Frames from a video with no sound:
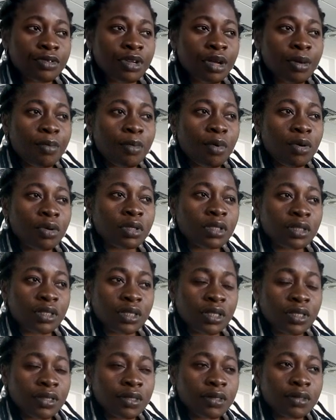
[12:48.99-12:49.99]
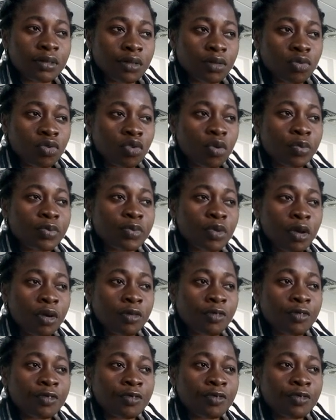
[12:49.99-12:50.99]
among this
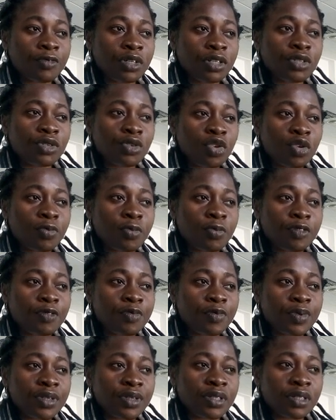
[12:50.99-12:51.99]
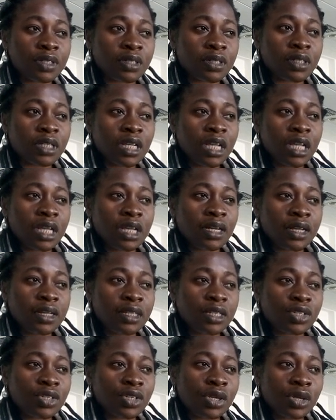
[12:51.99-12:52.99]
group of persons,
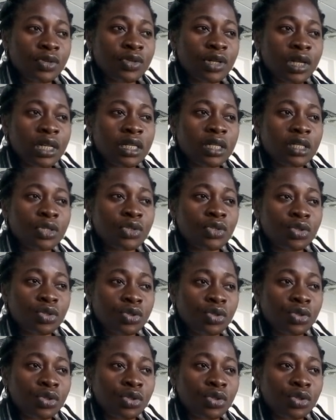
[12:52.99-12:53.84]
that is Israelis,